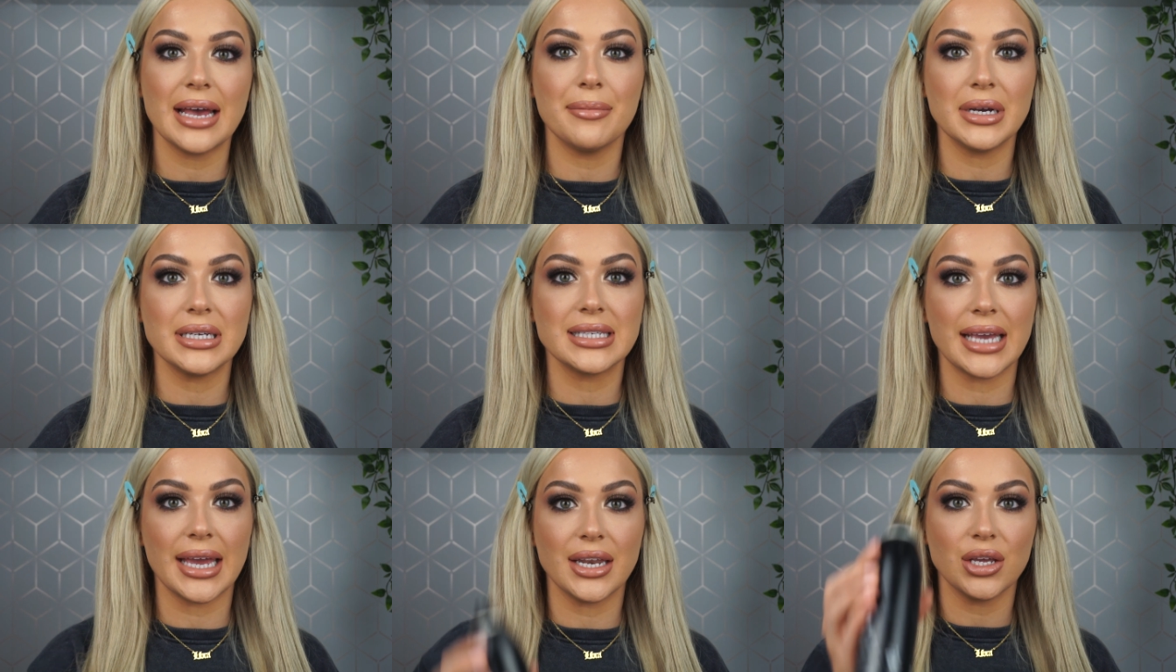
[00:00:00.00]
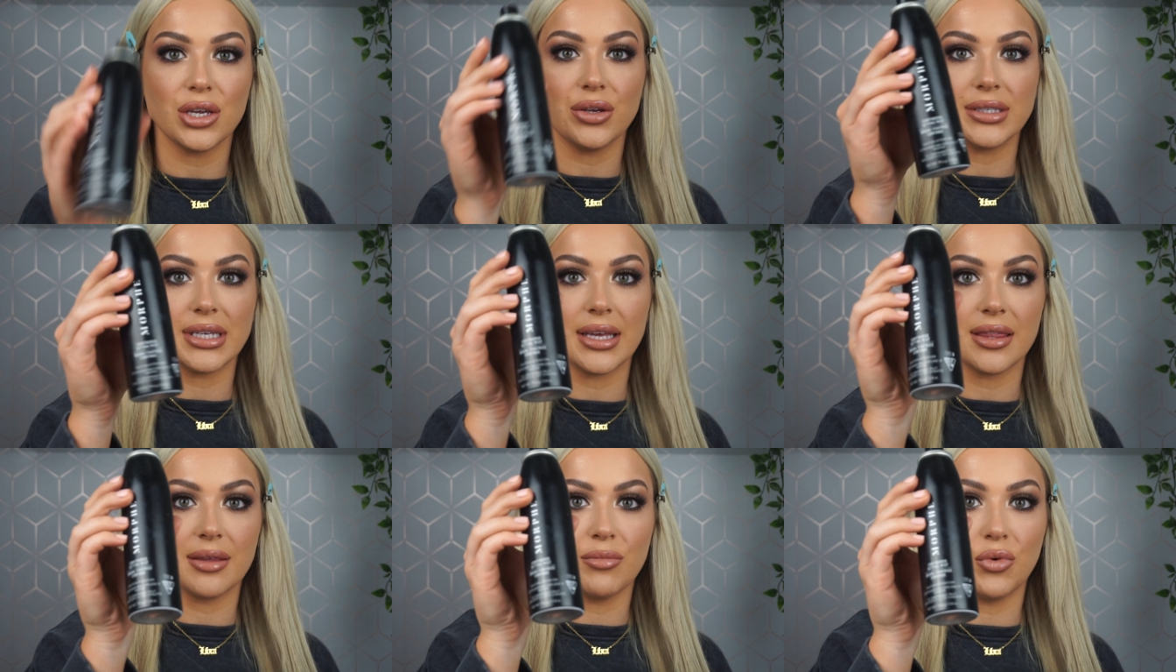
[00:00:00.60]
my skin
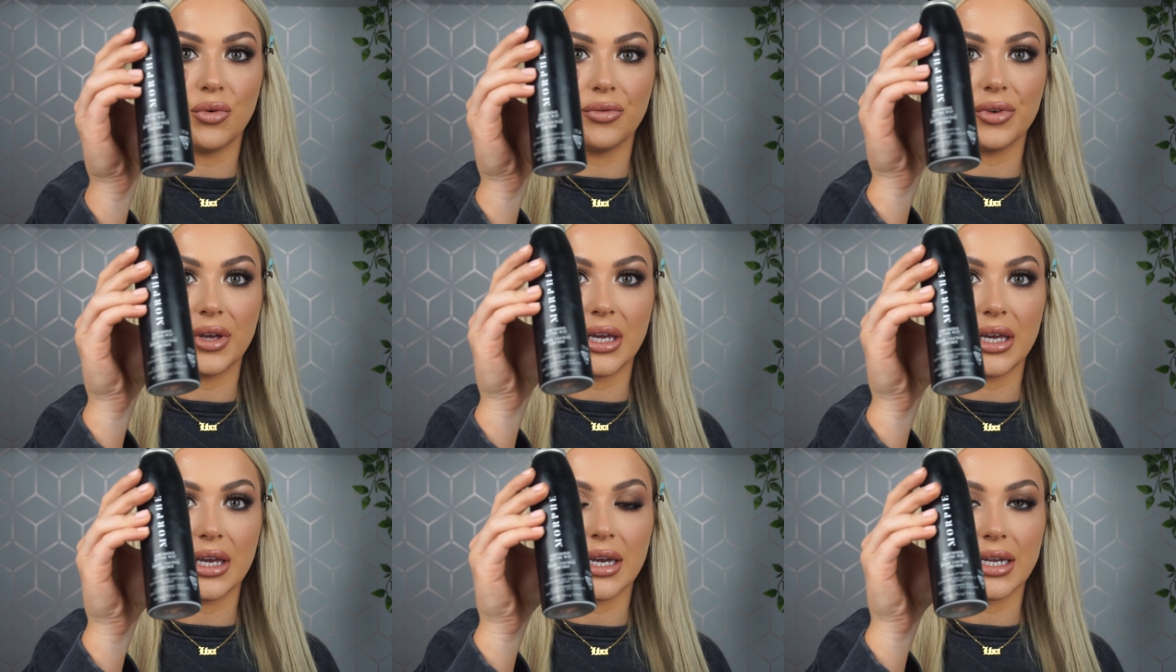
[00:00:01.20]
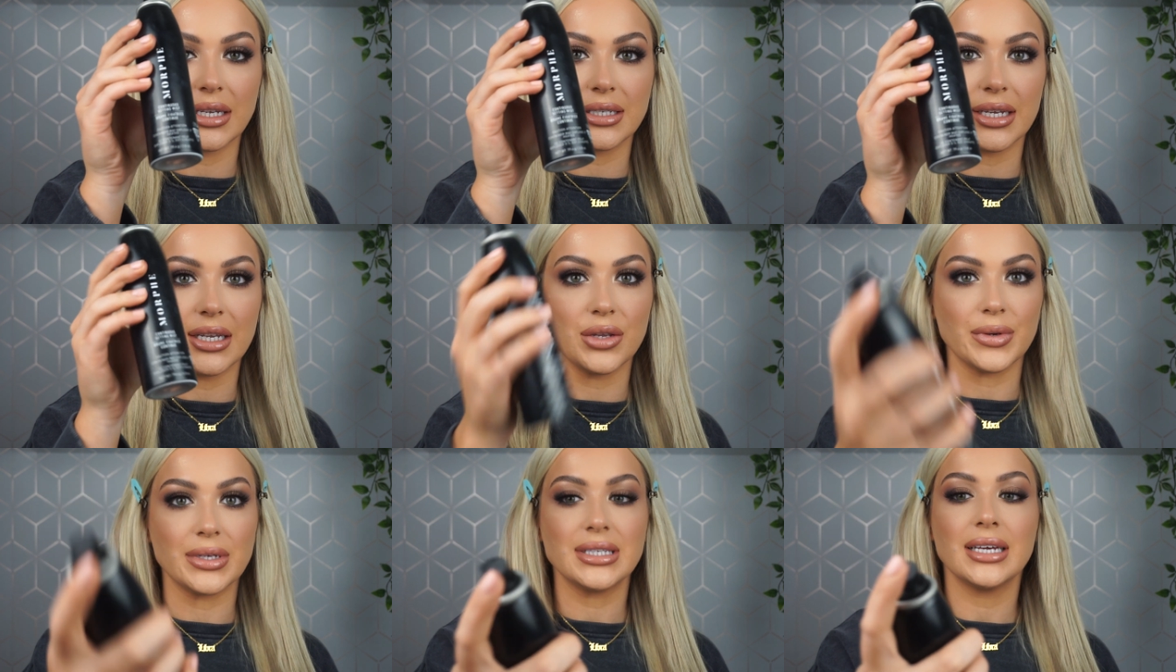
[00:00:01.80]
using the Morphe
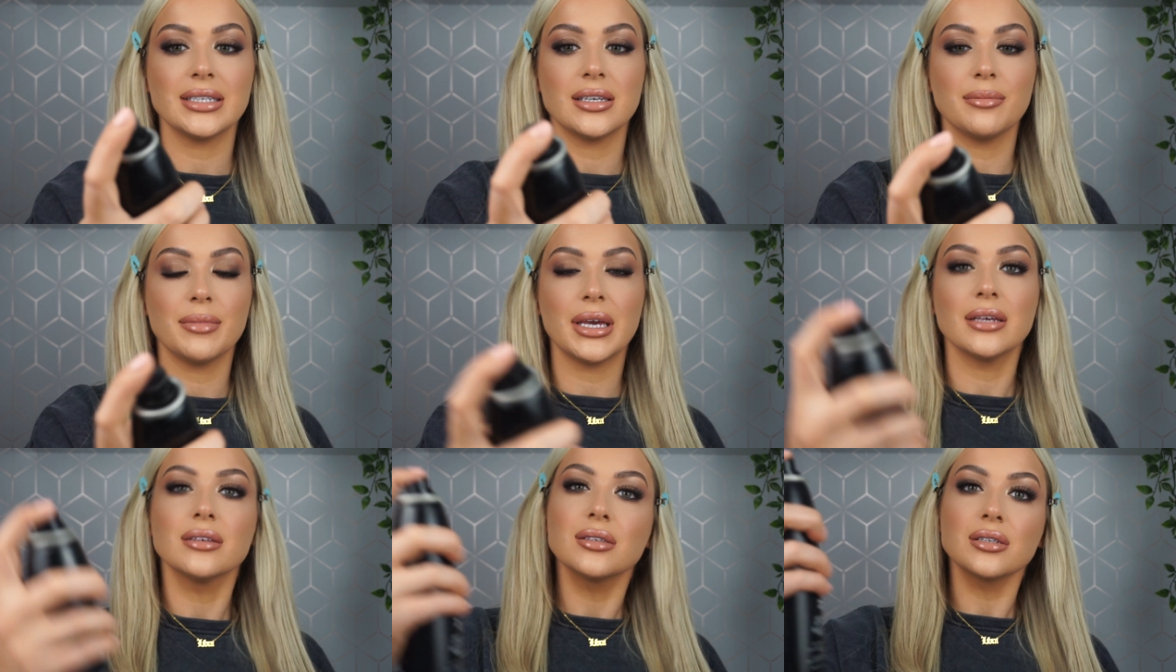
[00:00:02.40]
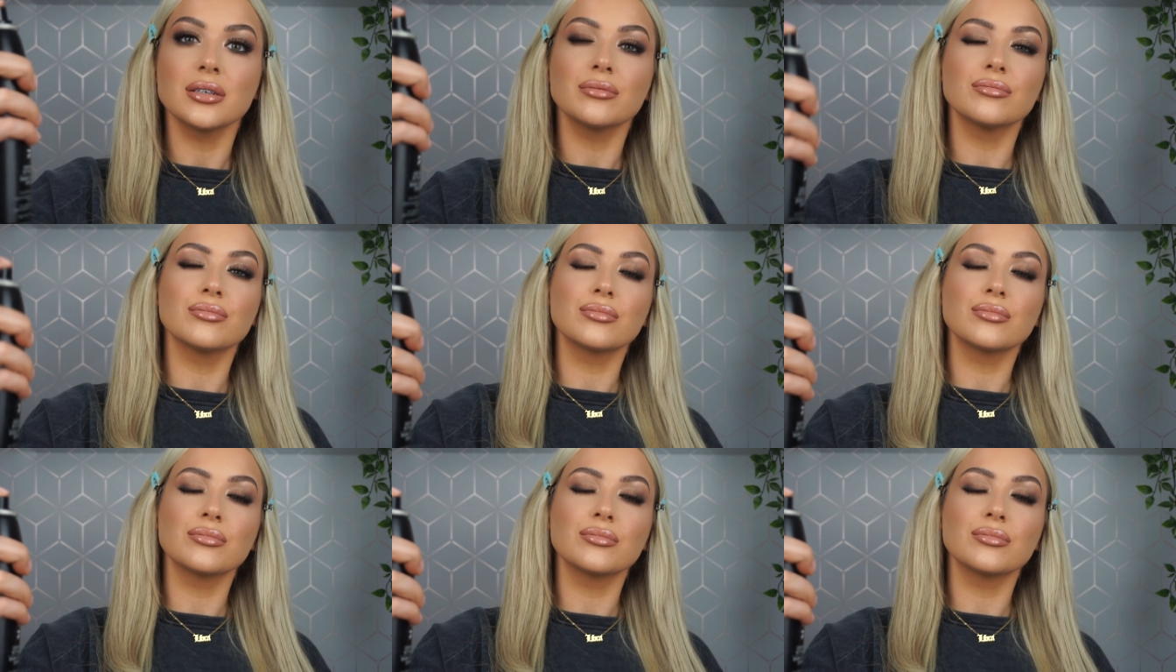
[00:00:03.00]
Continuous Setting Mist.